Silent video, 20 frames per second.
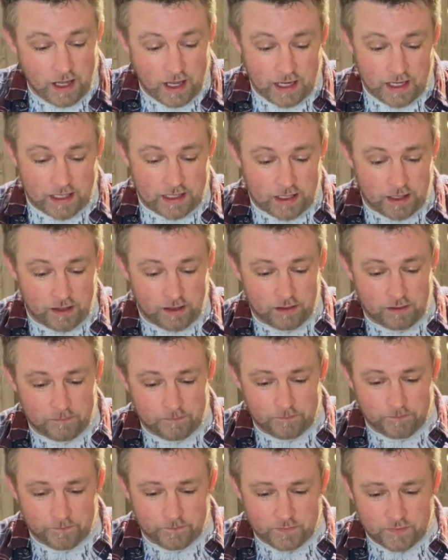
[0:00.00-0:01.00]
A little
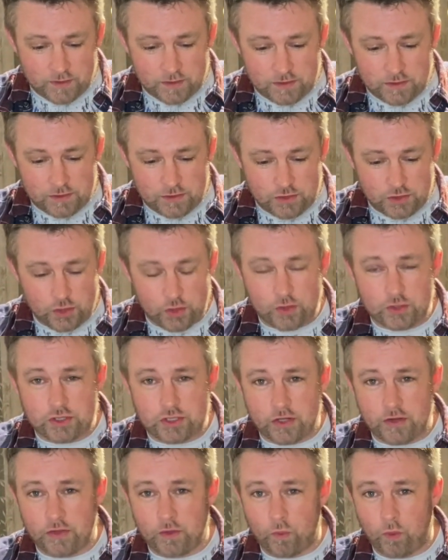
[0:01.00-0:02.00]

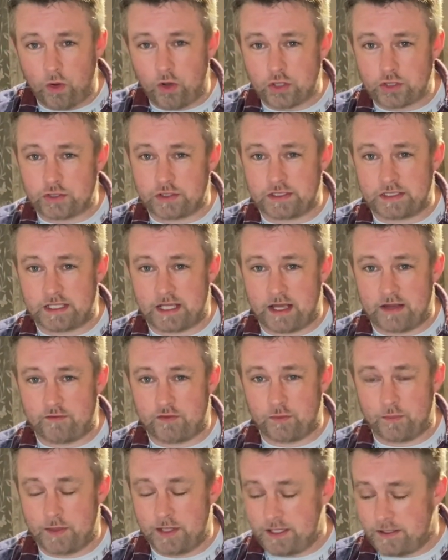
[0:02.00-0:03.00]
touch on the watery
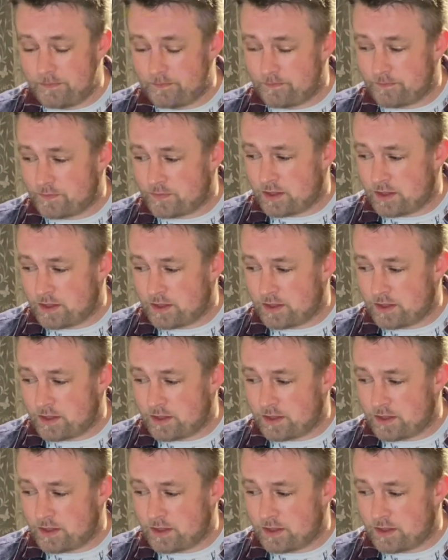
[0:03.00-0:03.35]
side for me,